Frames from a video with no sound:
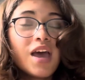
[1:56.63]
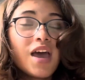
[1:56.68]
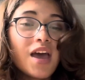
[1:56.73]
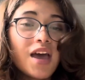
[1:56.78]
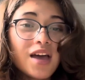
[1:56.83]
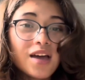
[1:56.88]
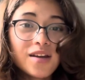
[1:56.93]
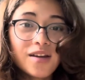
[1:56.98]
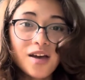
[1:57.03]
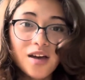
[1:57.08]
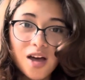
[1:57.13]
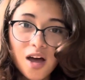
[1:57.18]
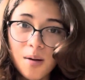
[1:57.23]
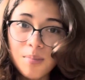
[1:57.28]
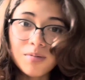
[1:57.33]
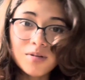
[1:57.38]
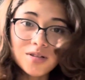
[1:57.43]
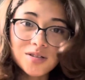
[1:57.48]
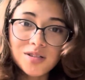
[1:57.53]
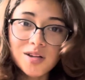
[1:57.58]
and a
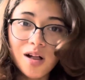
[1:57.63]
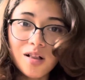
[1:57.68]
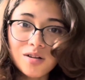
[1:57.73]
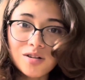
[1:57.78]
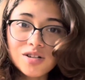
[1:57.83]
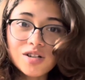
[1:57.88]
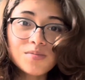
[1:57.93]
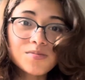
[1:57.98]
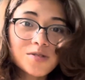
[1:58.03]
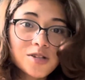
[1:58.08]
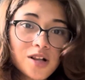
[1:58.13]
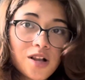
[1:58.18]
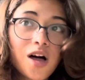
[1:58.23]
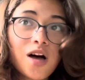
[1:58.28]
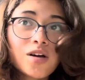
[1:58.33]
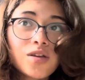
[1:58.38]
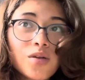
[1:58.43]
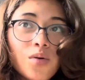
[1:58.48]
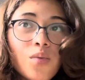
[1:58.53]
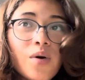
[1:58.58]
couple of scholarships
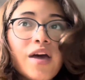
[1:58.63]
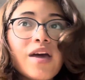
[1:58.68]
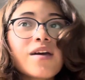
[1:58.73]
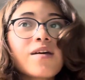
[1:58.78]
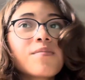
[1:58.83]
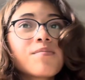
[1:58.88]
along the way.